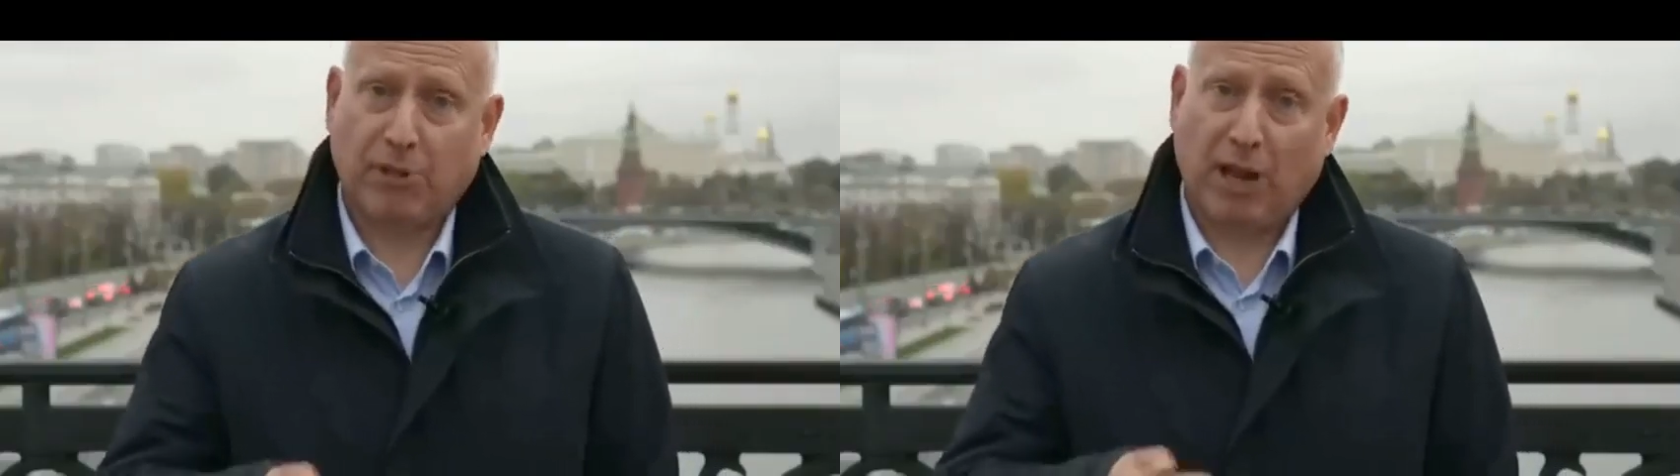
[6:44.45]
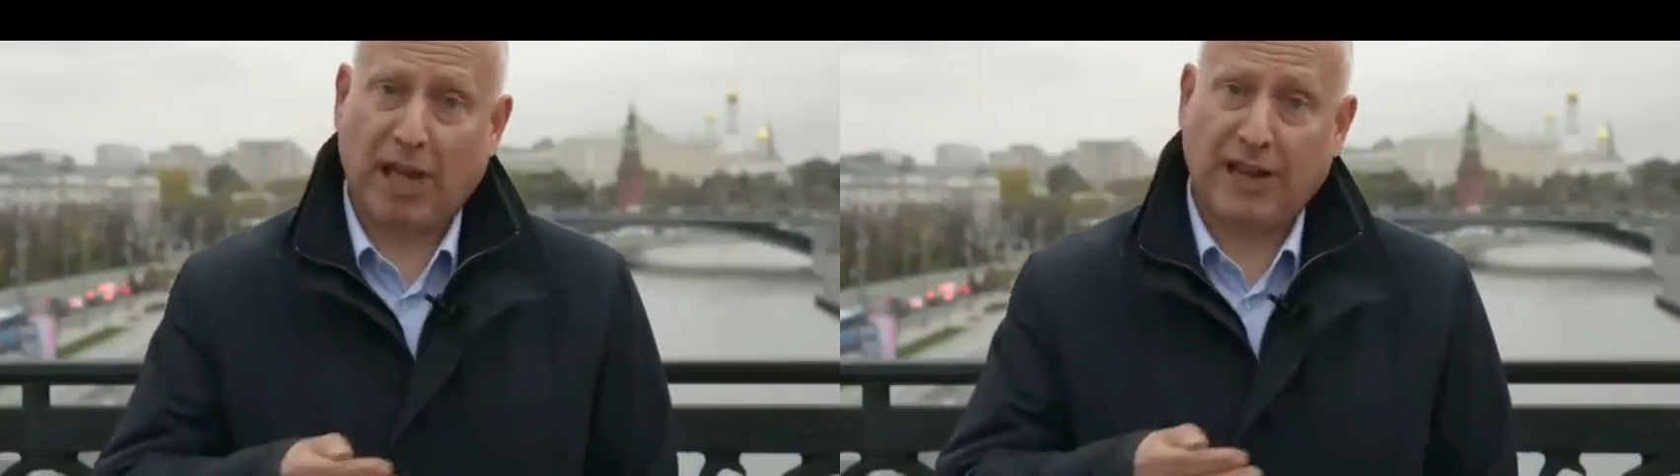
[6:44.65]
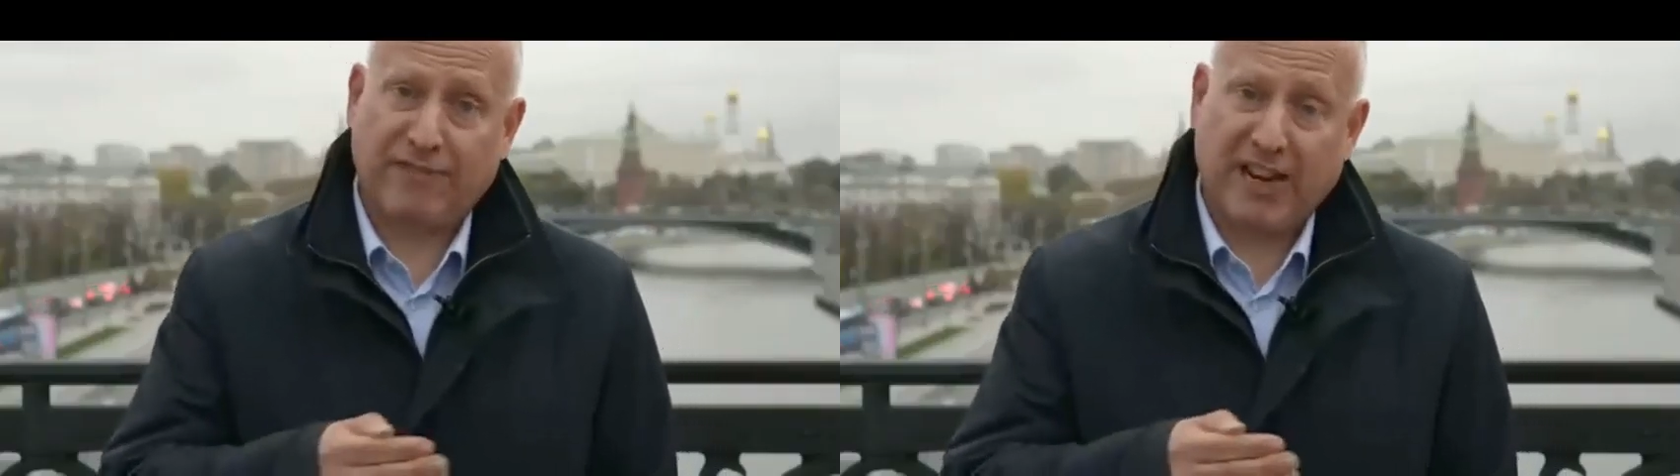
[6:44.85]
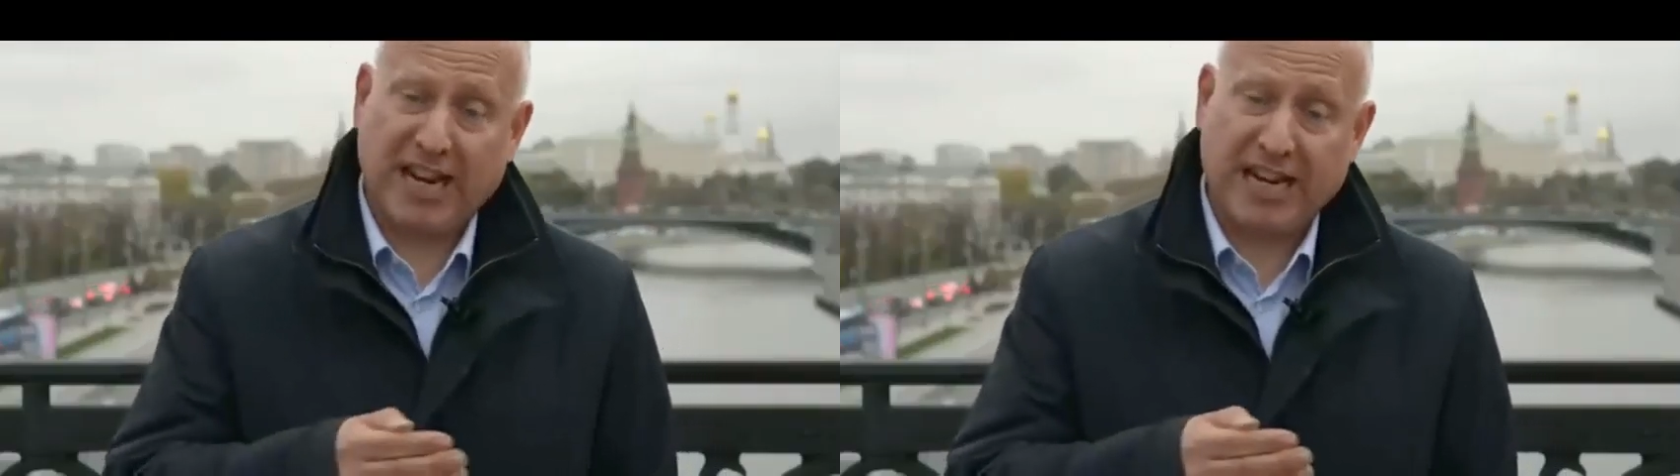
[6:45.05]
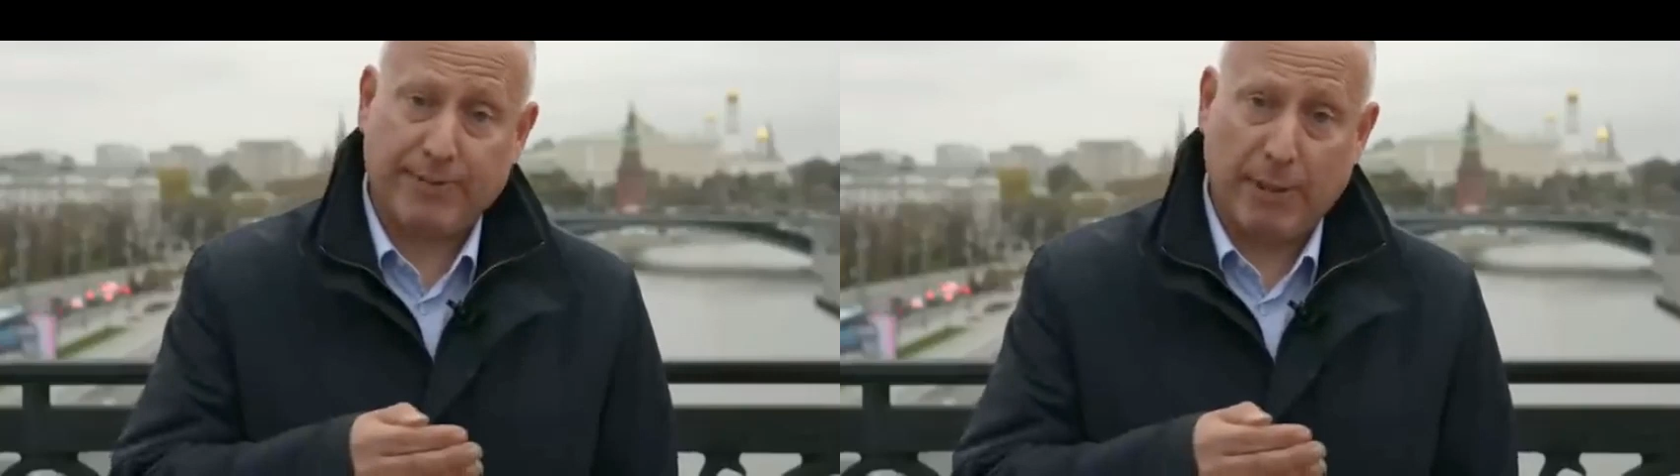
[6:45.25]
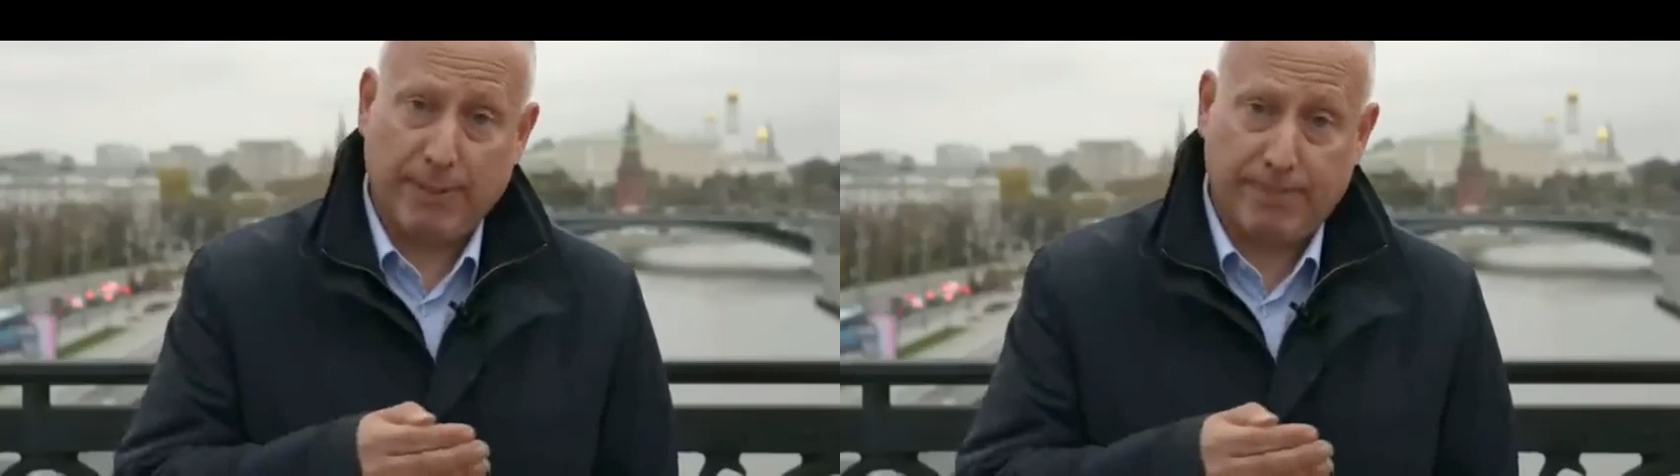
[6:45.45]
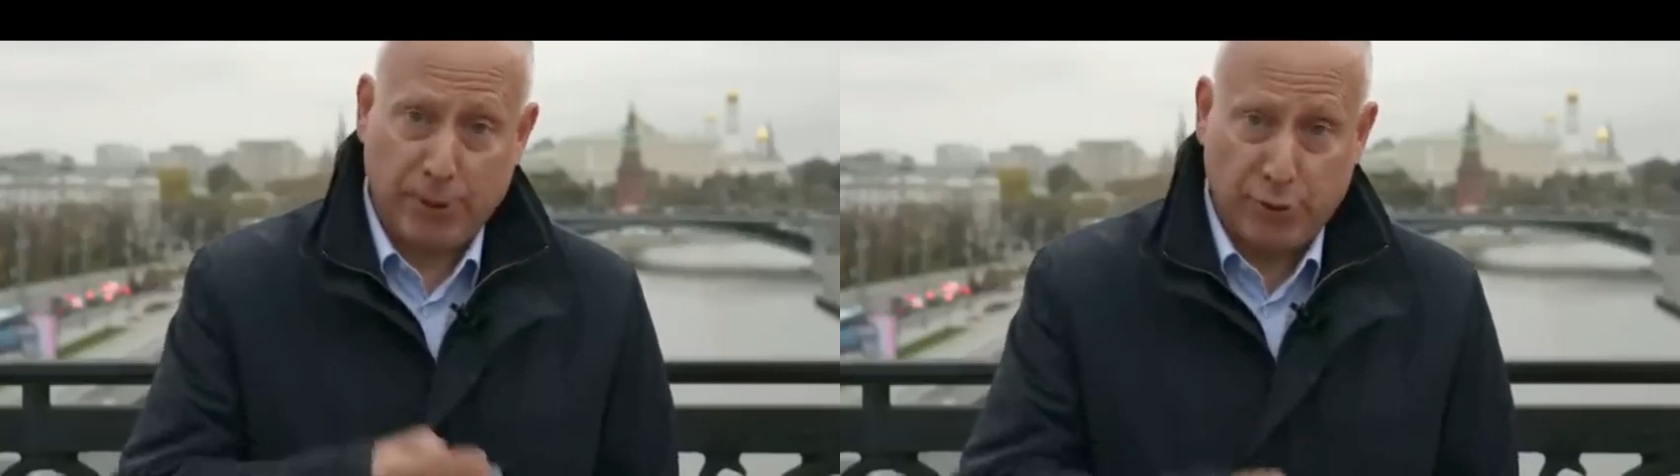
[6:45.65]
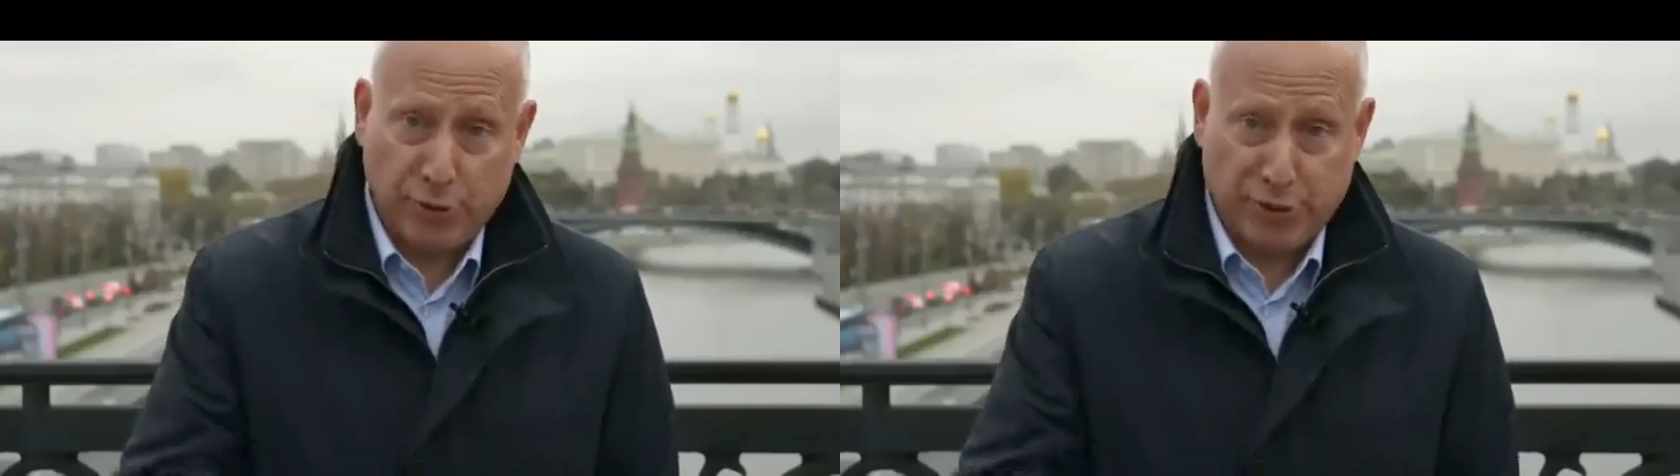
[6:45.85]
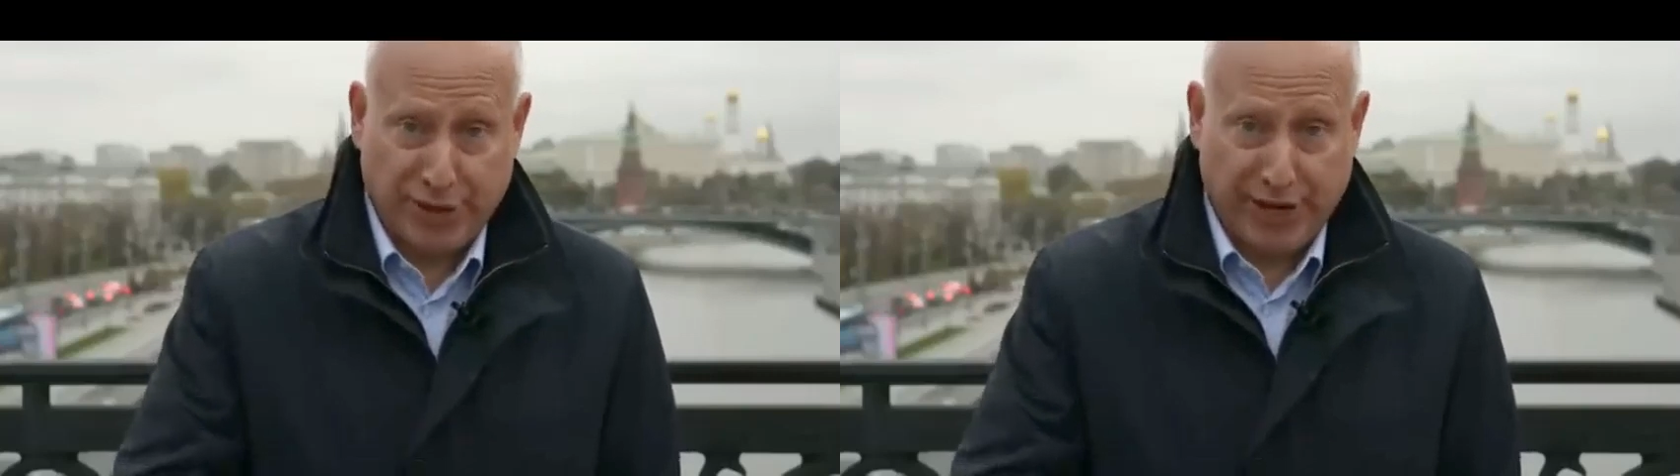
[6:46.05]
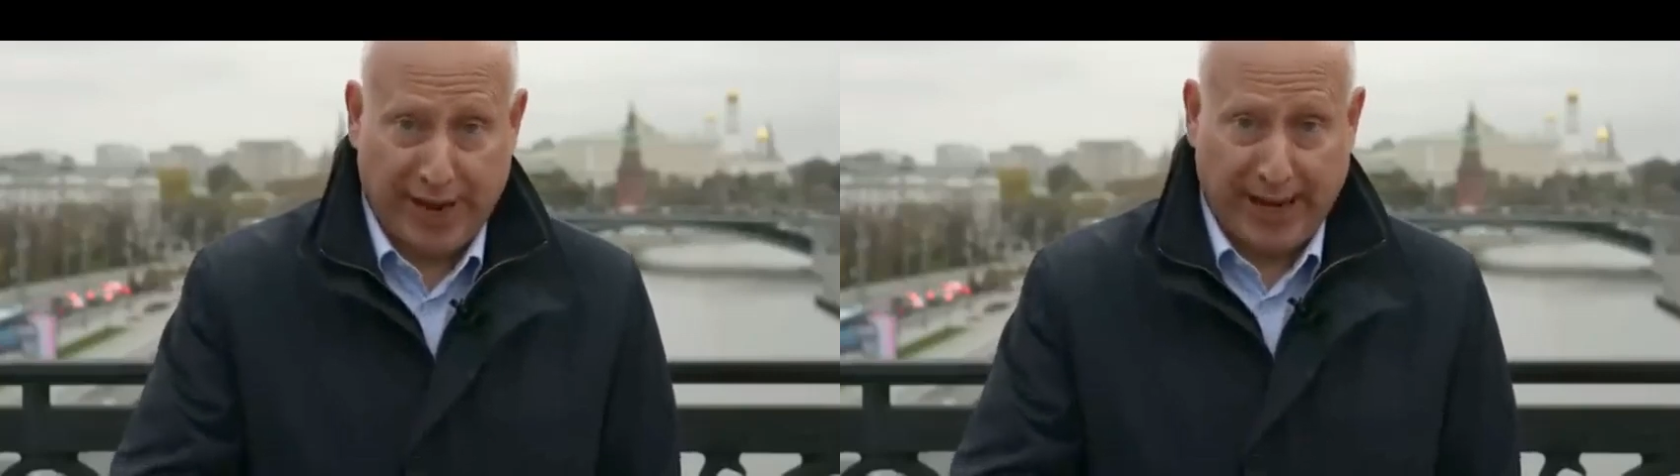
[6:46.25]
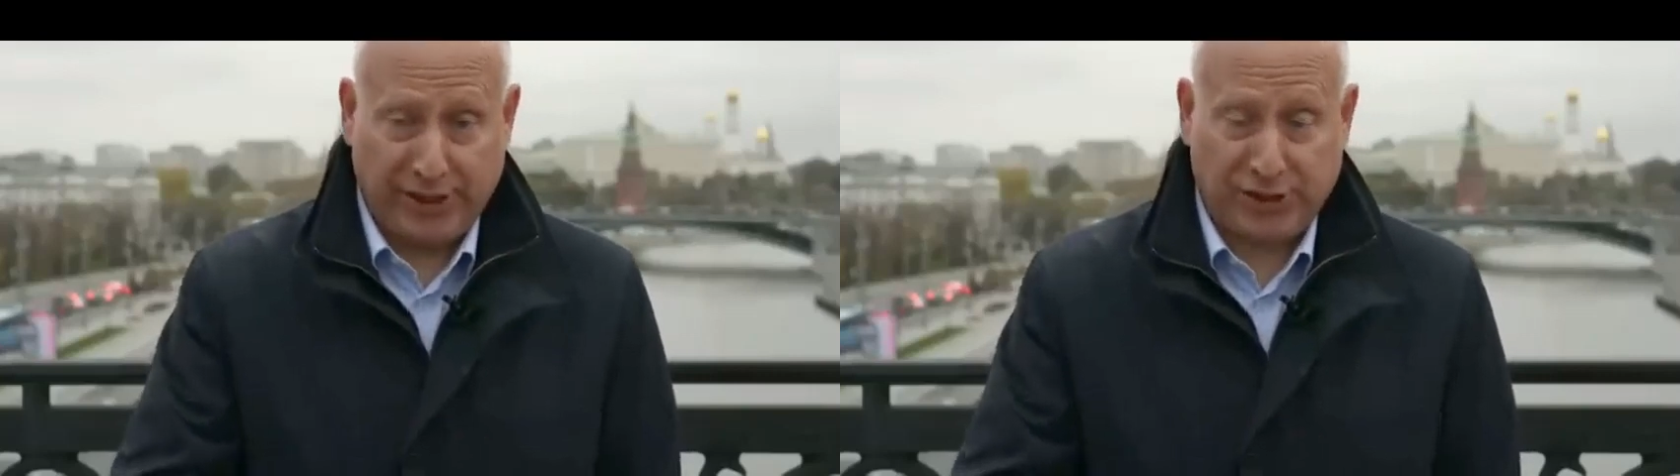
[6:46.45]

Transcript: The Washington Post says the U.S.